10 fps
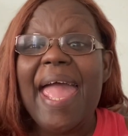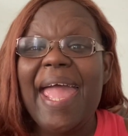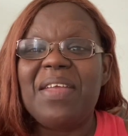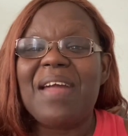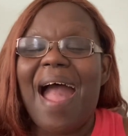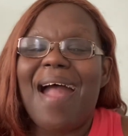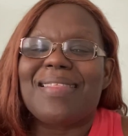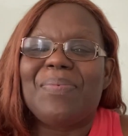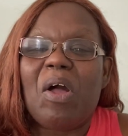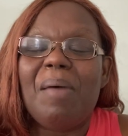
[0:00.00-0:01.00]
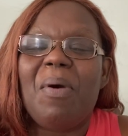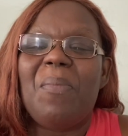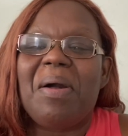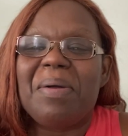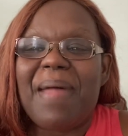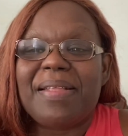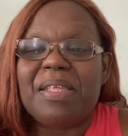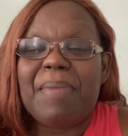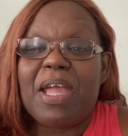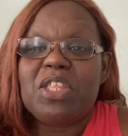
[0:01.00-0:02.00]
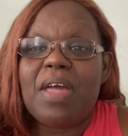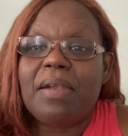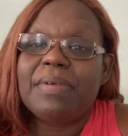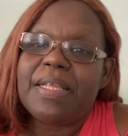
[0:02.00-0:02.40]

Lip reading: Hey you guys, welcome back to my channel.